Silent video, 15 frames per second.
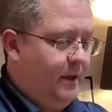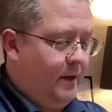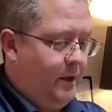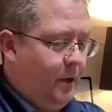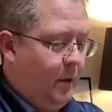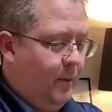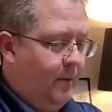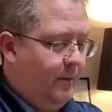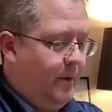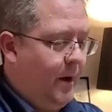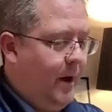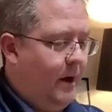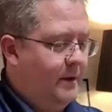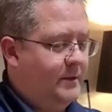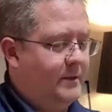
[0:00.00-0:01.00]
You open the
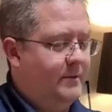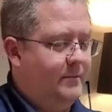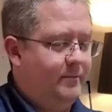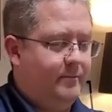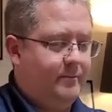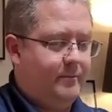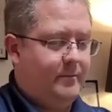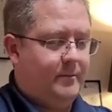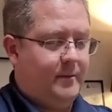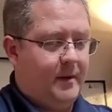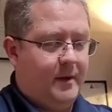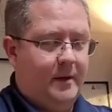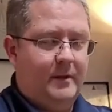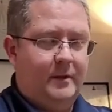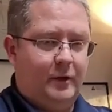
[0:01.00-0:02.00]
box,
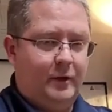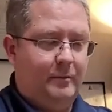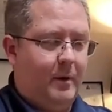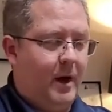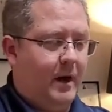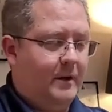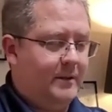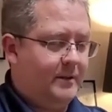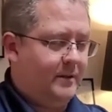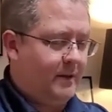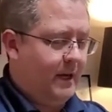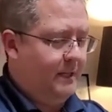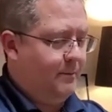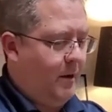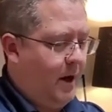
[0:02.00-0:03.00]
good box,
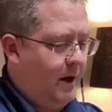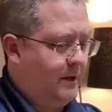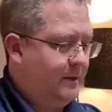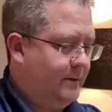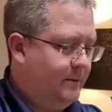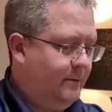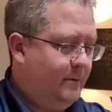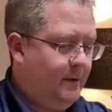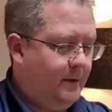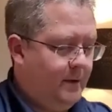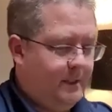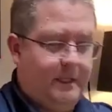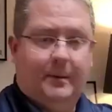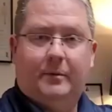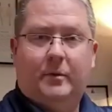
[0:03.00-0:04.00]
nice box,
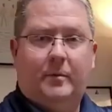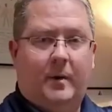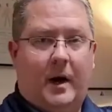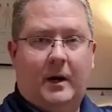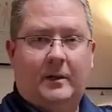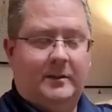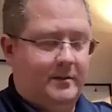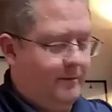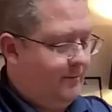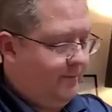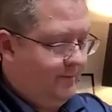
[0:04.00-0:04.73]
typical box.